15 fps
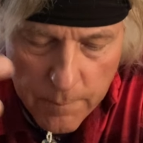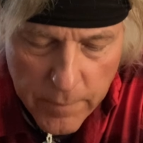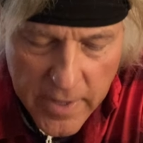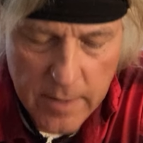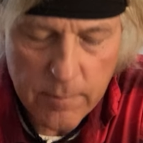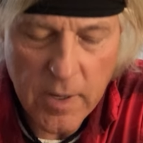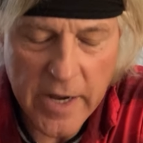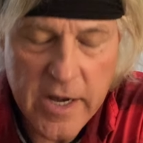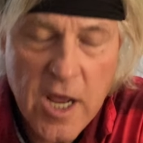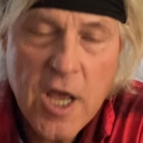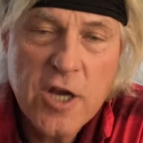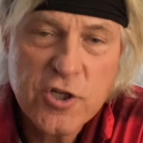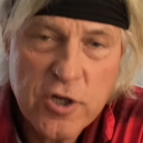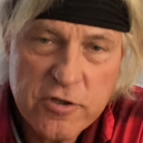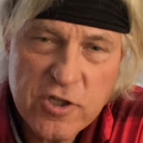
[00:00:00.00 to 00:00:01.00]
bottom line,
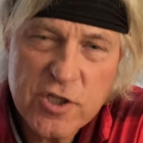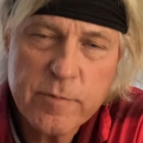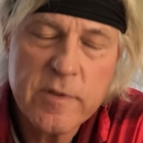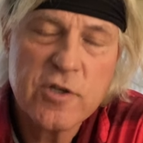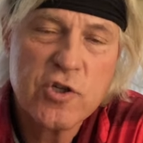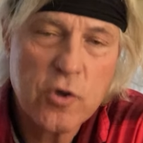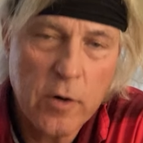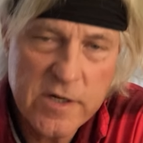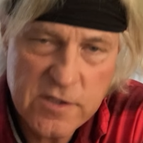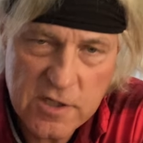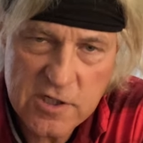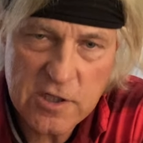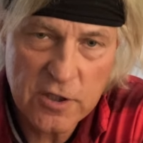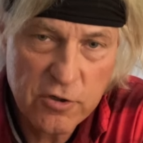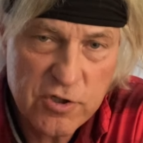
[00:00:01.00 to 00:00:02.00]
Joseph Smith joins
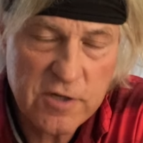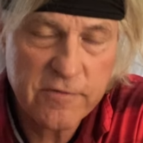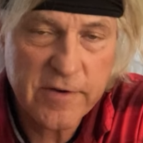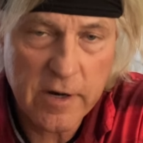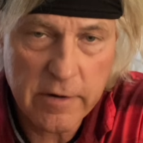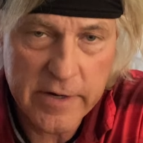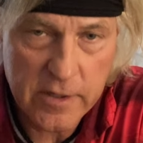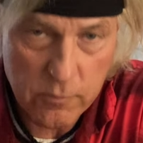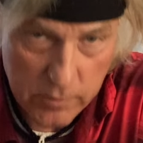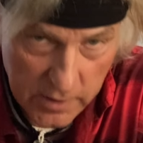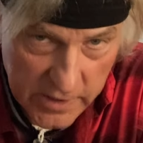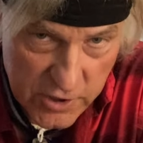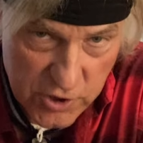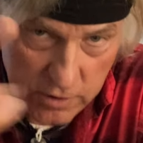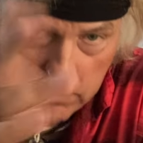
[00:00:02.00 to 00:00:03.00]
this Luciferian
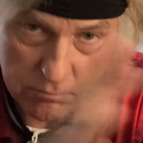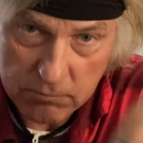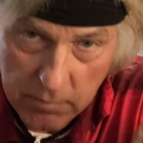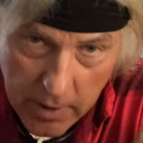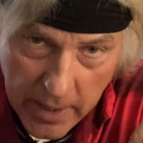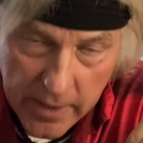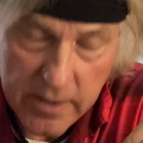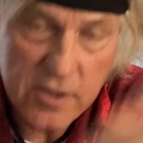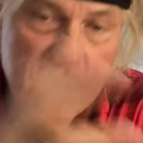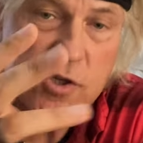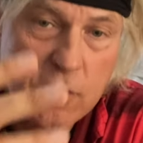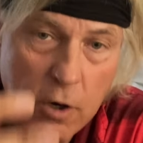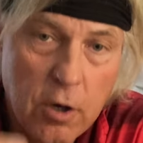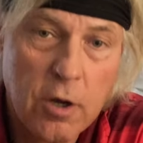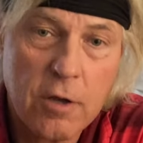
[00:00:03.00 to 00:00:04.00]
religion. And it's
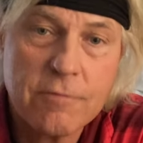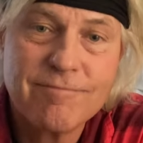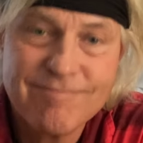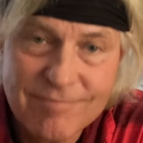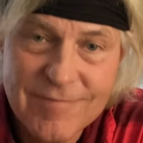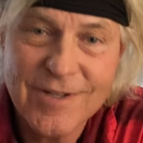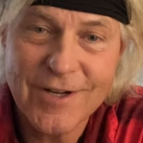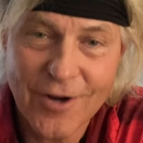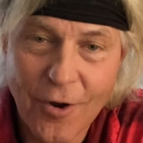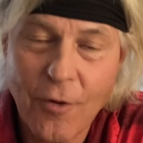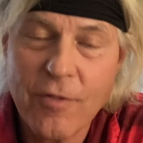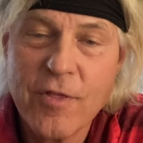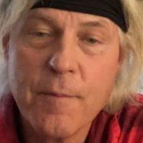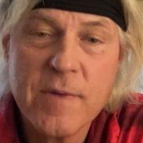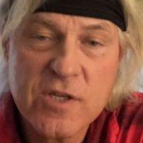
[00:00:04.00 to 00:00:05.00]
called, you
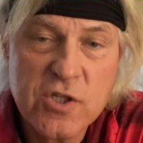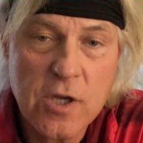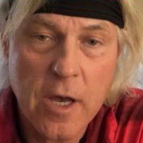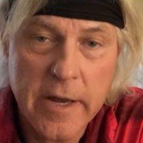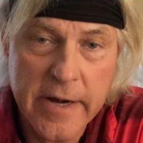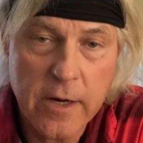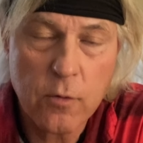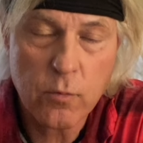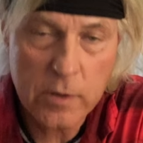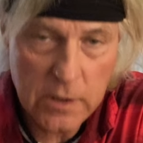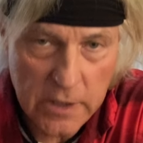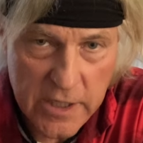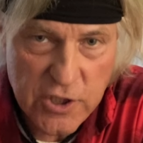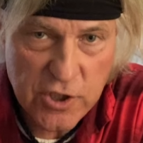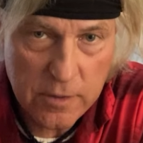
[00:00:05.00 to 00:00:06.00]
know, the Masonic
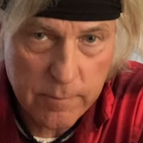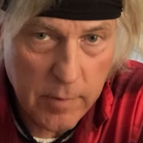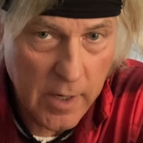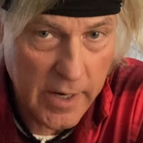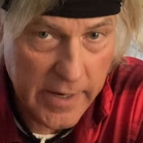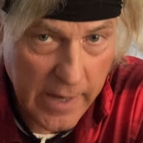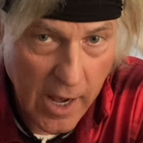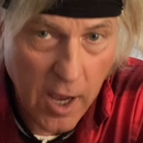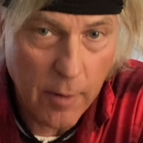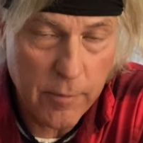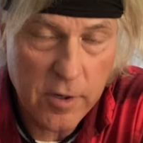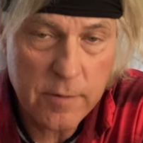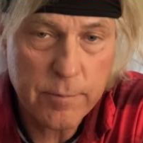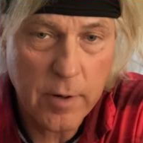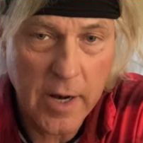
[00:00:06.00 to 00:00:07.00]
religion by
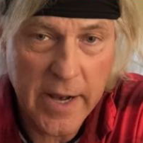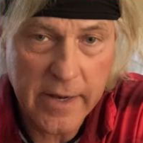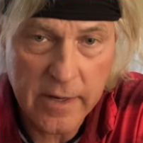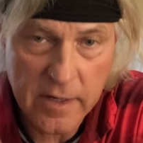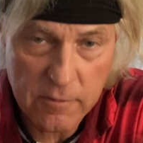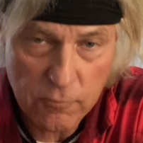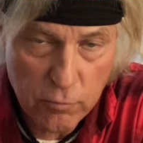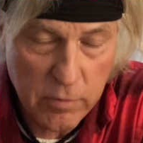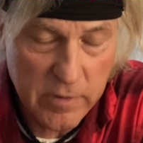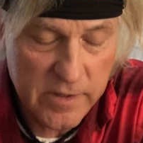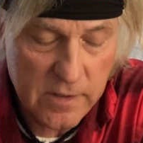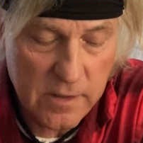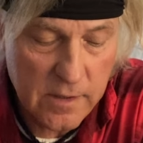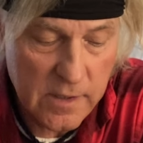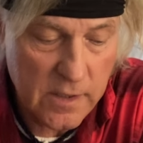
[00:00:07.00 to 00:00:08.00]
Albert Pike,
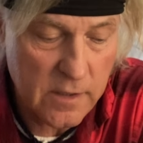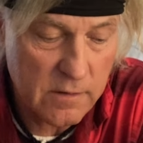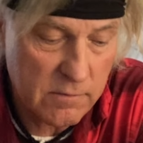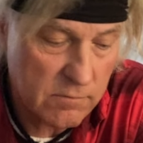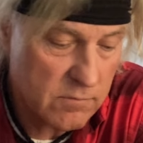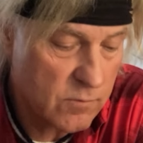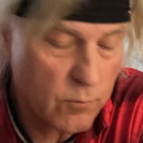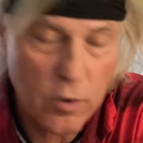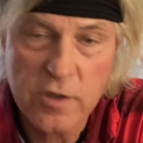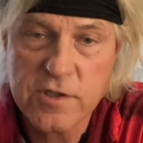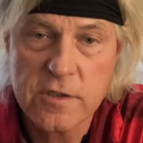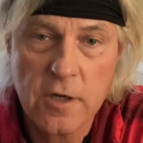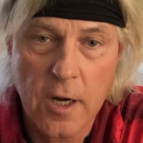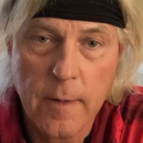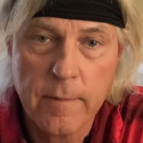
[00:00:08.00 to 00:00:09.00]
written in Morals
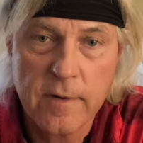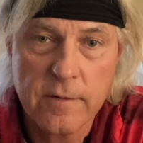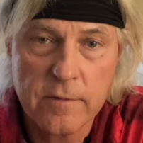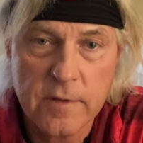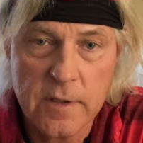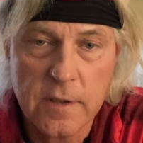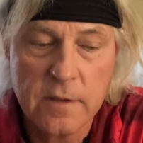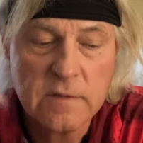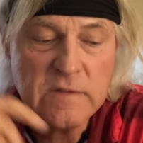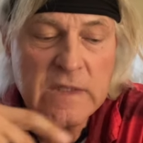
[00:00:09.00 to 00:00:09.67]
and Dogma of the